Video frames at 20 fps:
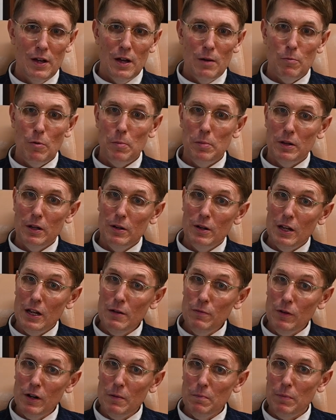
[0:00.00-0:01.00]
Remember that
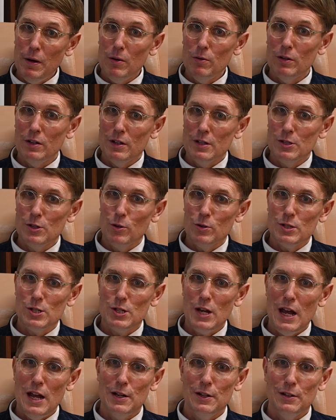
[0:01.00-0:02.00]
even imperial is not
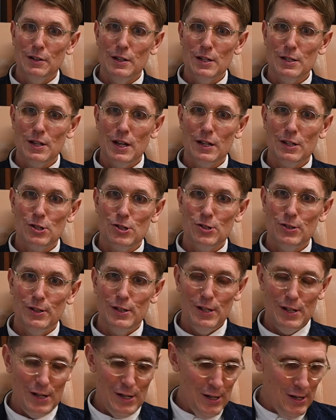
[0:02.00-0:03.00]
standard. There's
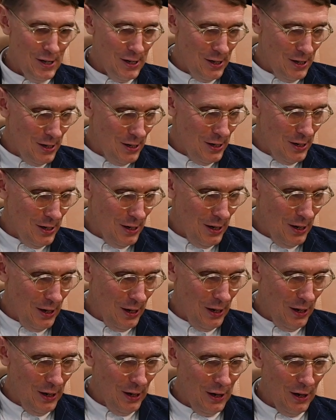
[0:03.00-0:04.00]
actually
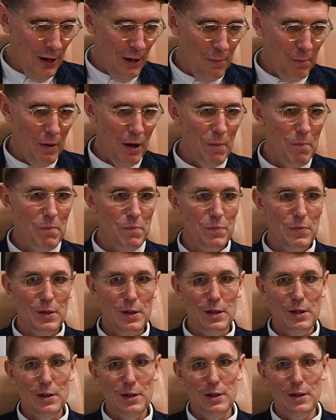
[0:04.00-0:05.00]

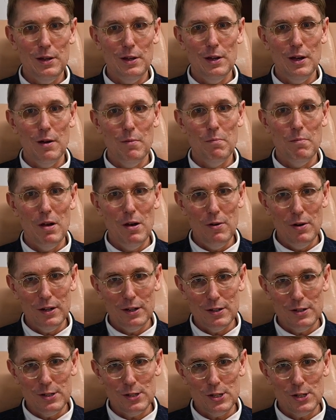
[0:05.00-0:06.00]
the
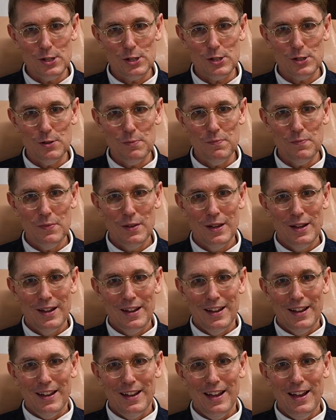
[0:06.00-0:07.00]
American system
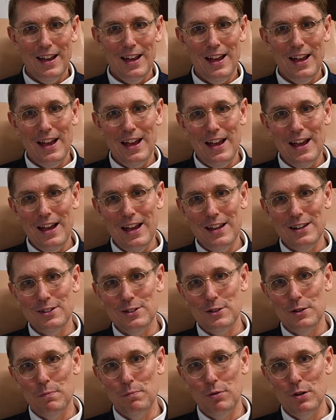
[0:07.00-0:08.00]
and
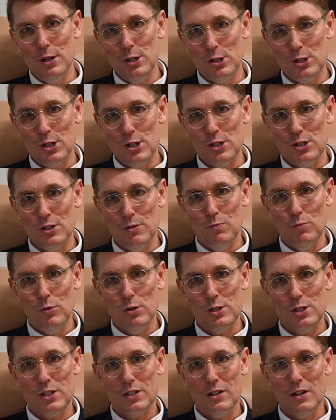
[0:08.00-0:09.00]
the British system
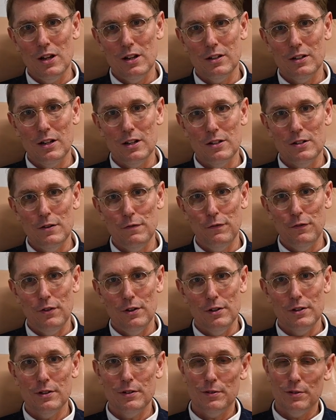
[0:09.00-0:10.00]
was slightly
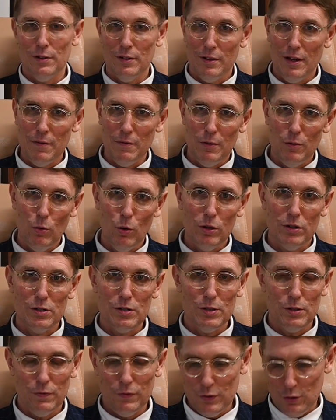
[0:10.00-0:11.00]
different. Having worked
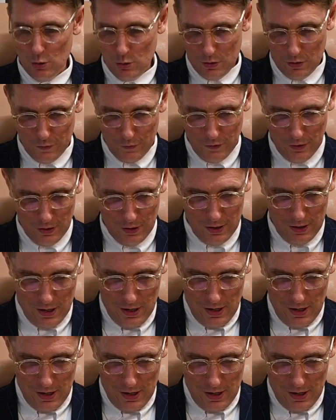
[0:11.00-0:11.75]
as a photographer